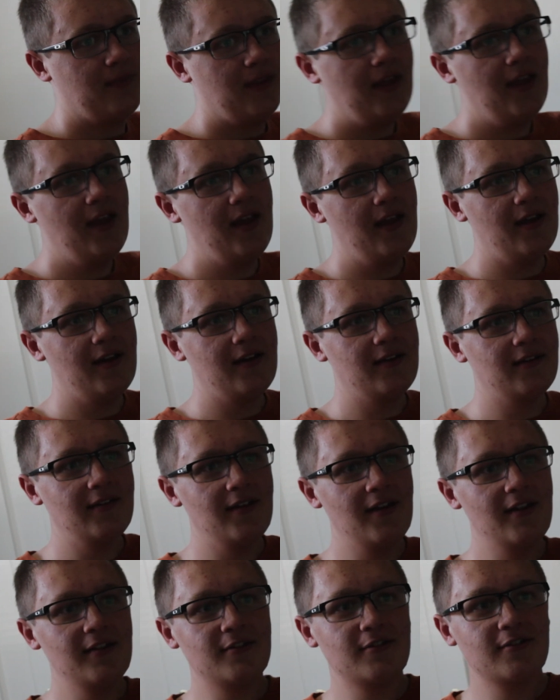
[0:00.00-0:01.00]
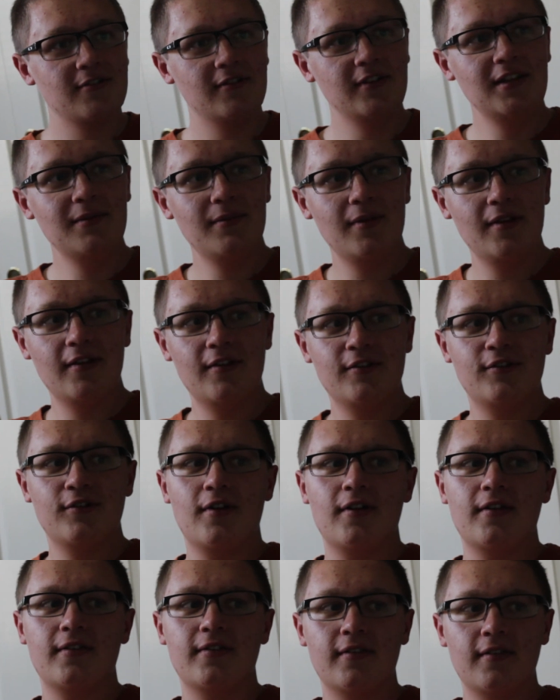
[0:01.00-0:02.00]
And enter your email
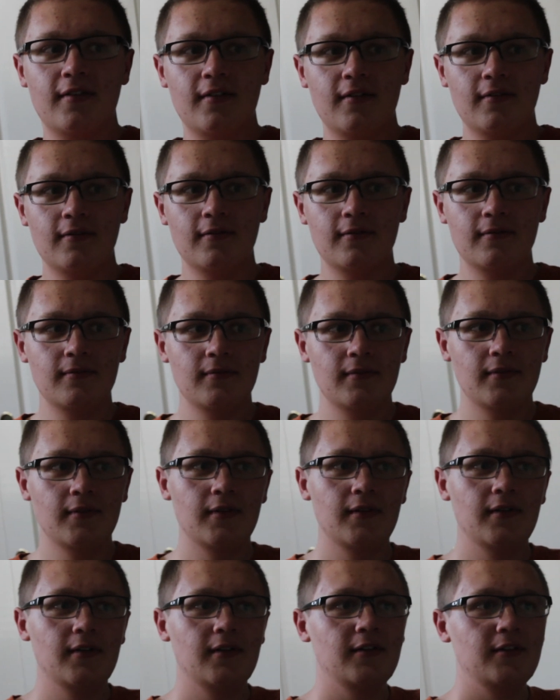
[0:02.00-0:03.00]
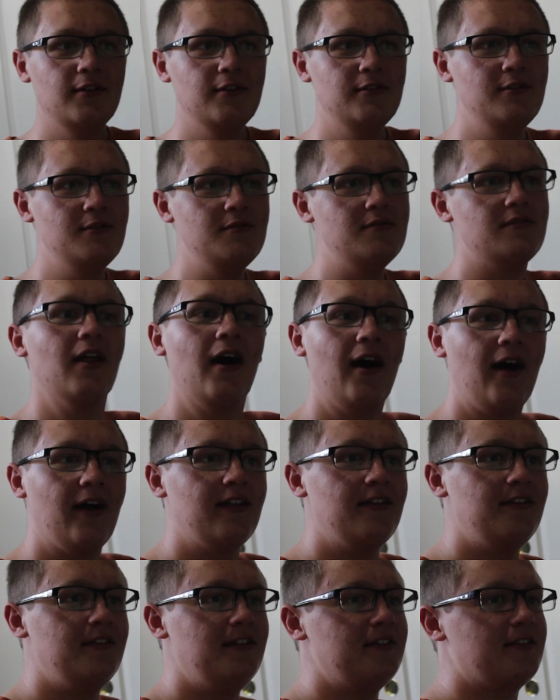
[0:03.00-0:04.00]
address. You do
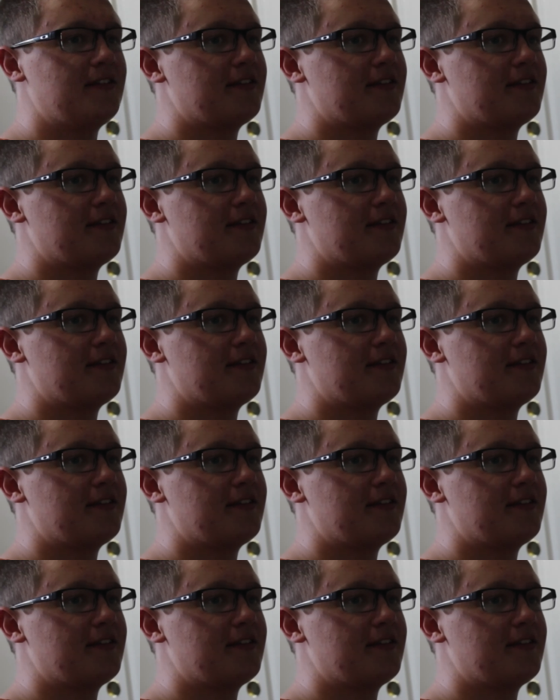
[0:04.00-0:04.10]
not need to